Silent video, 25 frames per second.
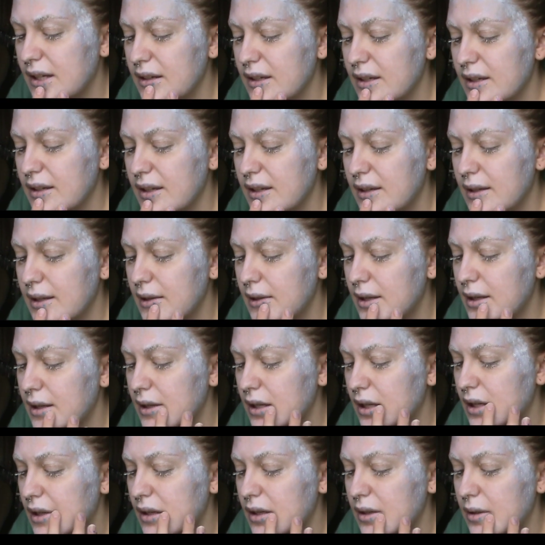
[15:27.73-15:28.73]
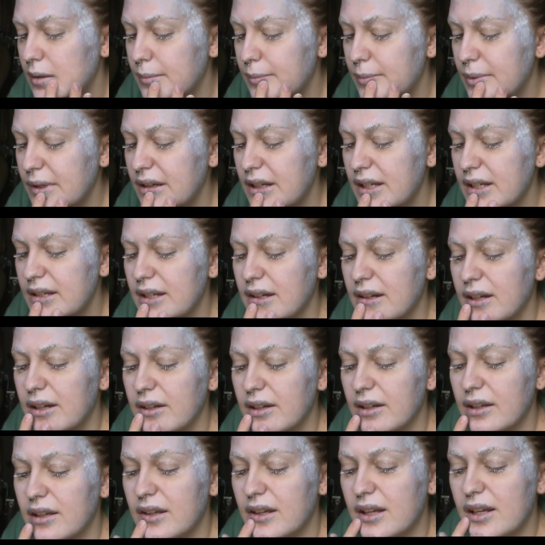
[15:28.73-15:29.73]
of bring it
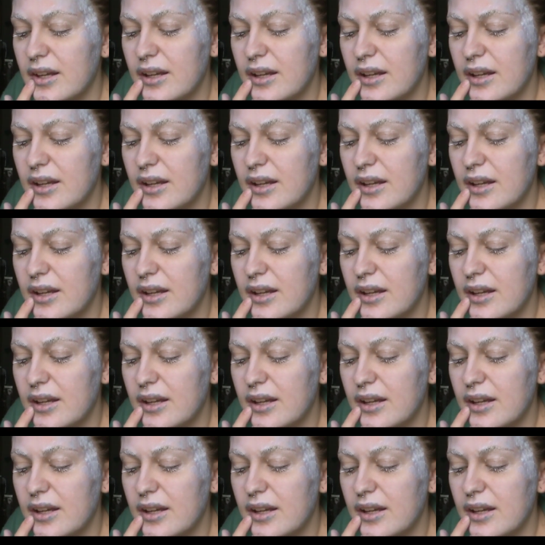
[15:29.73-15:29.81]
down